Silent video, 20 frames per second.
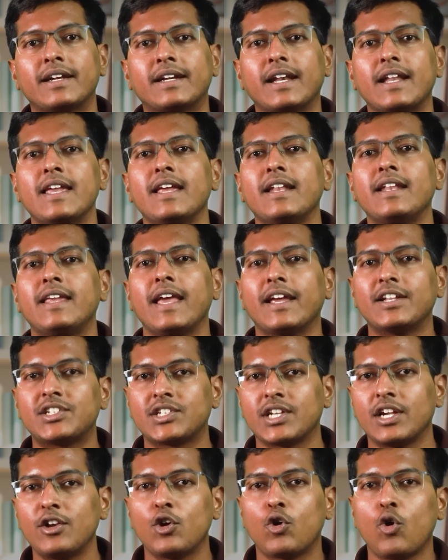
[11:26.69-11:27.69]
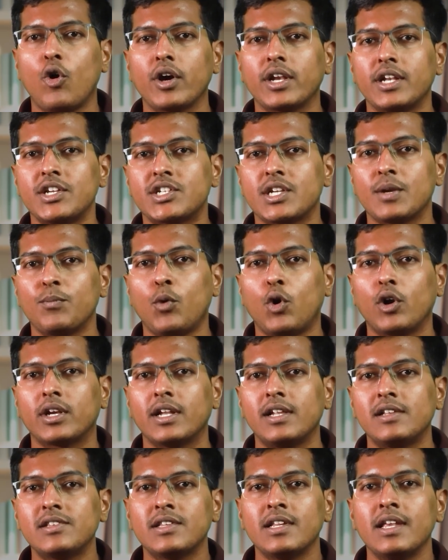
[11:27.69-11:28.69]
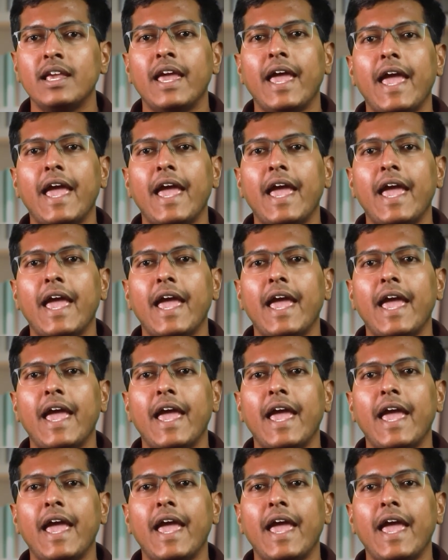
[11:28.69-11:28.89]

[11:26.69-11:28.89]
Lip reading: trained gesture recognition models,